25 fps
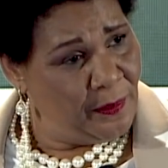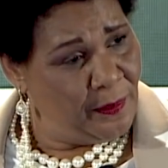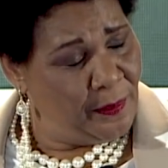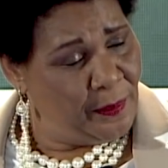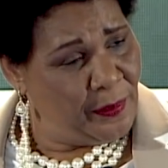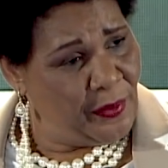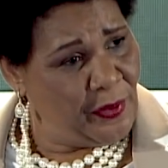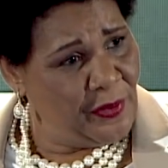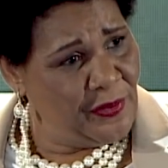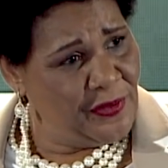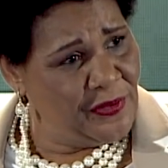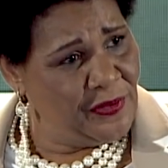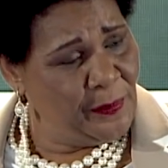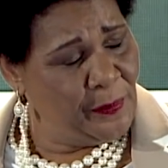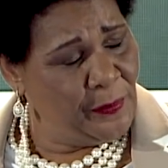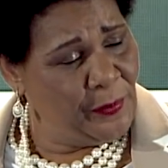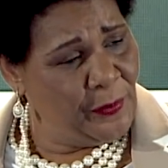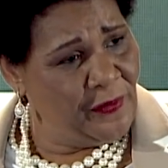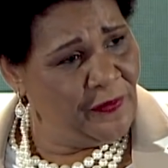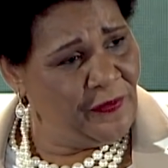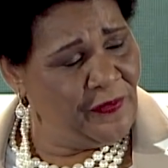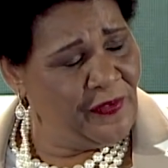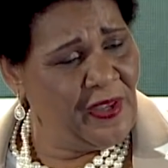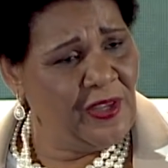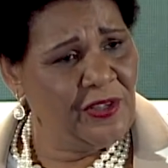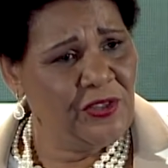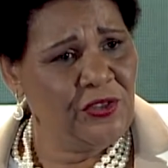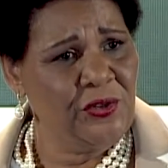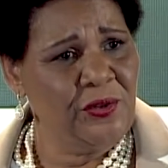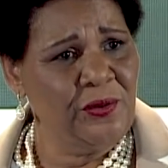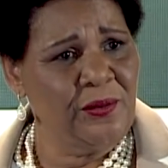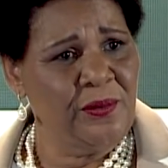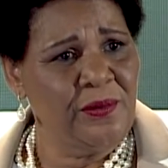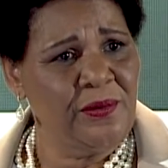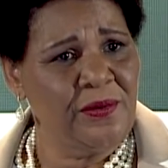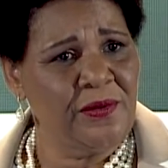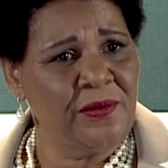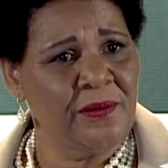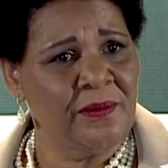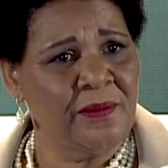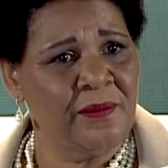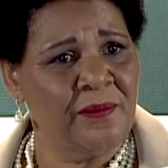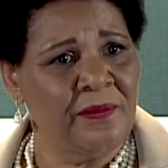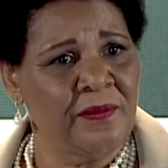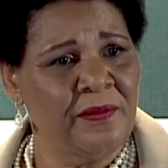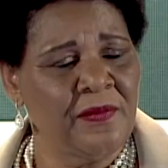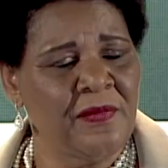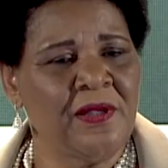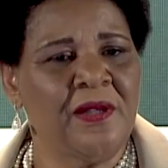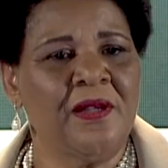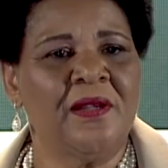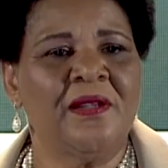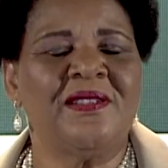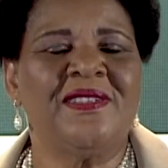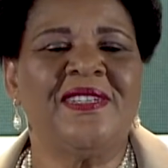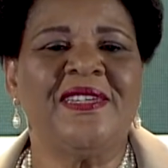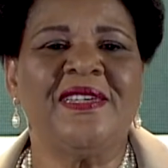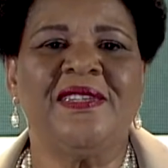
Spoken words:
professionals to